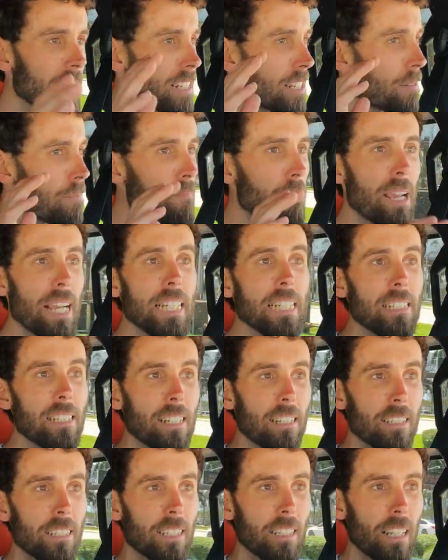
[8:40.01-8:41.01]
It's
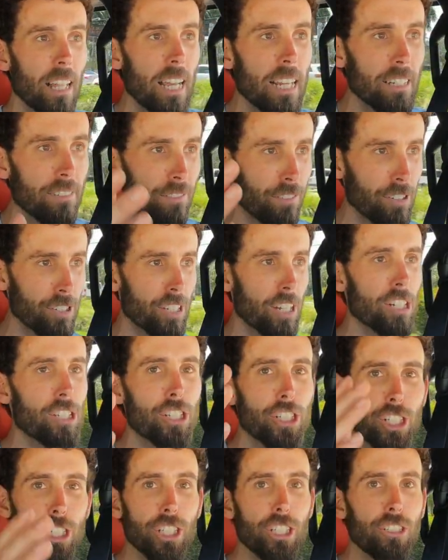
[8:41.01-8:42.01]
amazingly light for
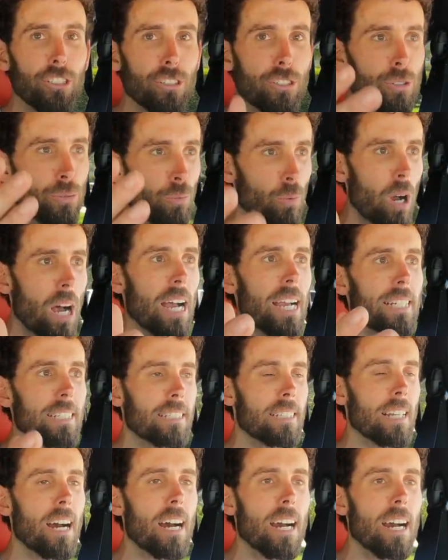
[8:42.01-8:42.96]
such huge, wide